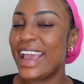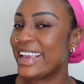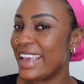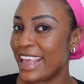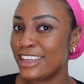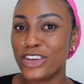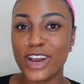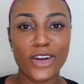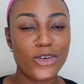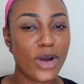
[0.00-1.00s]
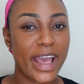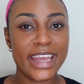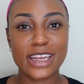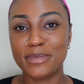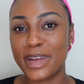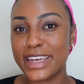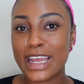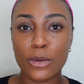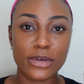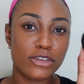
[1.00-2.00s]
Again, you can go ahead and blend
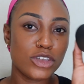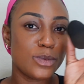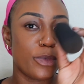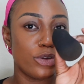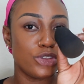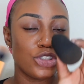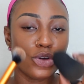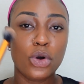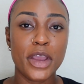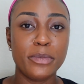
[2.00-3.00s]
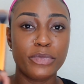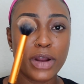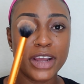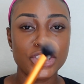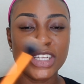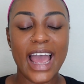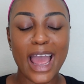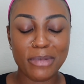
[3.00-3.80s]
out with your sponge or a brush.